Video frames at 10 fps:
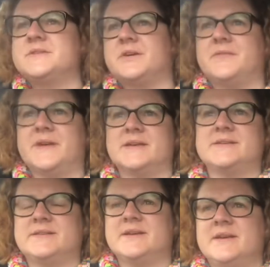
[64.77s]

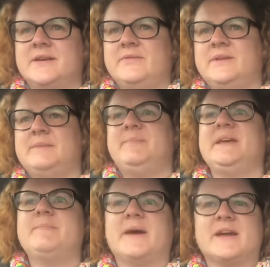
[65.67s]
office with a
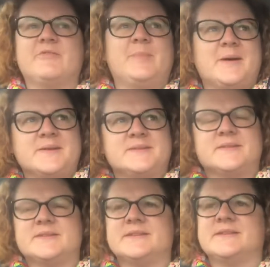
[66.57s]
big bag of
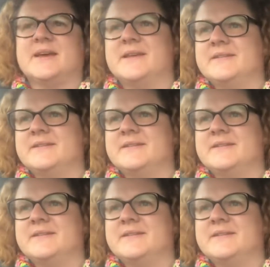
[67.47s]
parcels to send.